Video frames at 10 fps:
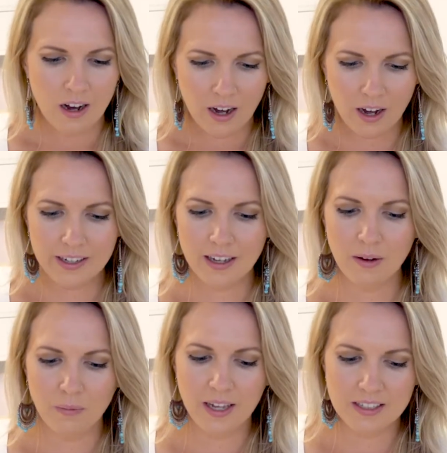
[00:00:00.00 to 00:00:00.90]
I
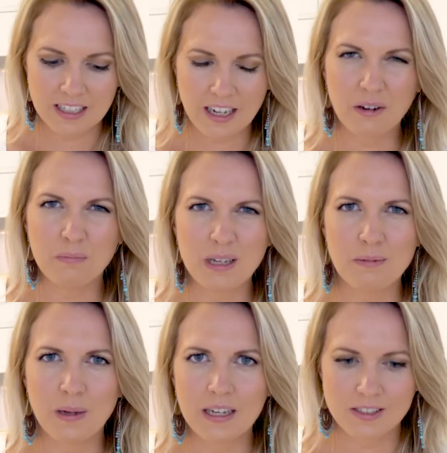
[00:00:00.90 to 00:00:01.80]
can't wait to cut a
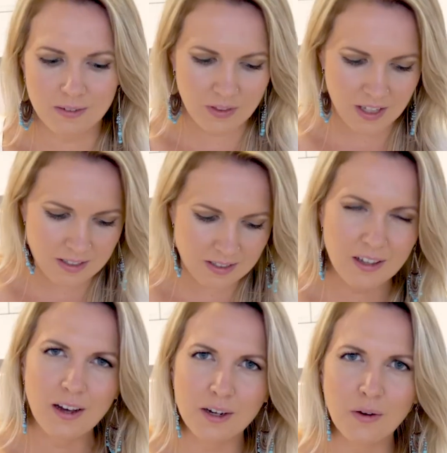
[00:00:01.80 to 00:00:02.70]
big piece of this,
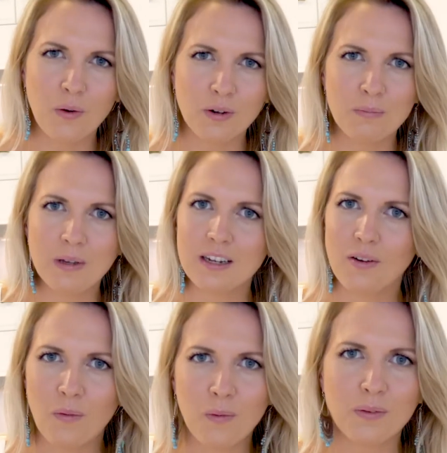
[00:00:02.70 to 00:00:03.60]
corner
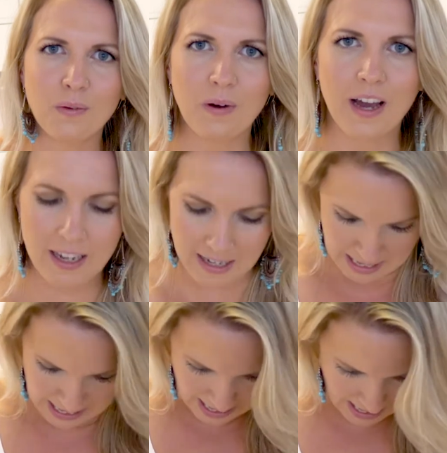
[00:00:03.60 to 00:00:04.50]
bit all the
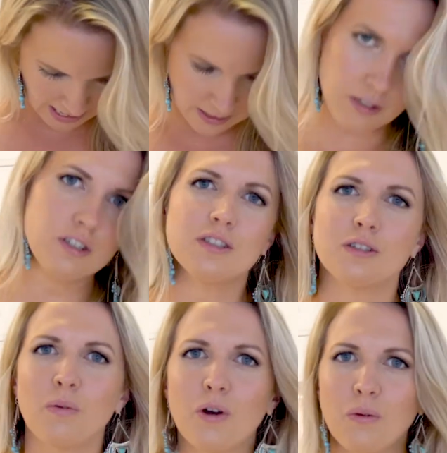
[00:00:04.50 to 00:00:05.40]
way. And just
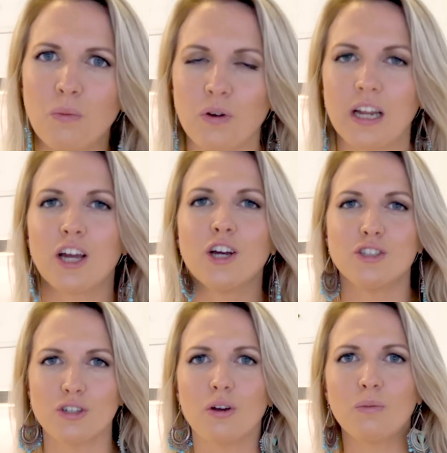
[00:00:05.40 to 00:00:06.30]
a word of warning,
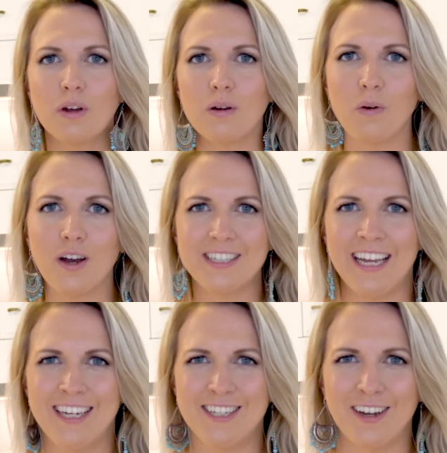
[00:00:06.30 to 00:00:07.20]
don't wear a white
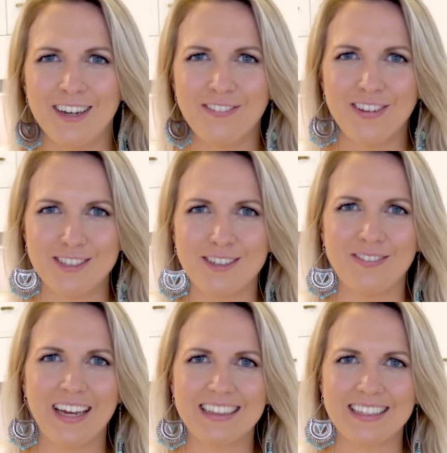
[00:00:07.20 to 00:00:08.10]
t-shirt if you do
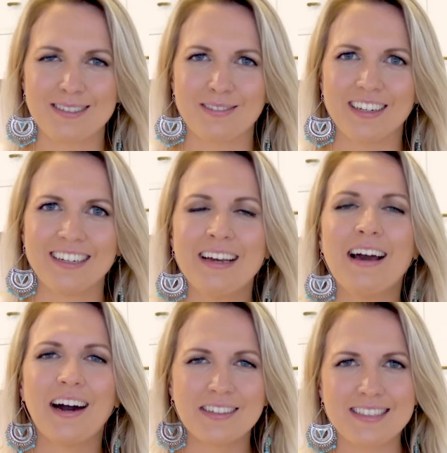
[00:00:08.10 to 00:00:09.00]
make this one.
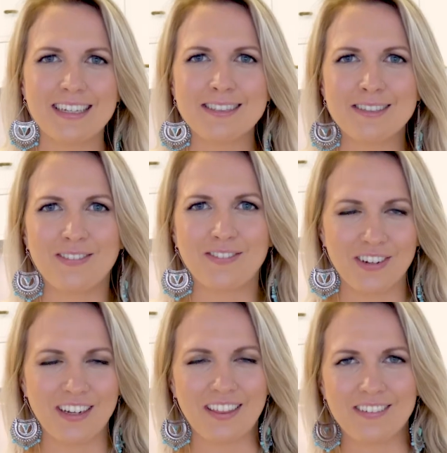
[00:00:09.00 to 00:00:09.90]
I'll see you soon for
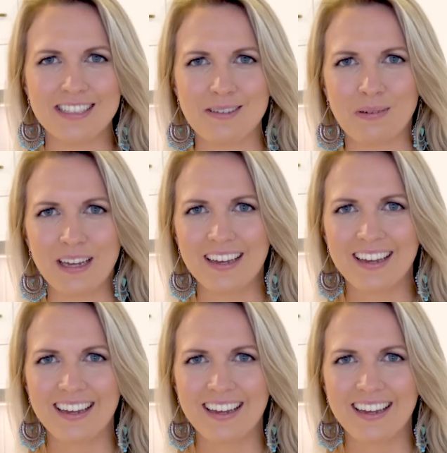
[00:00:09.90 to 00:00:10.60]
another recipe.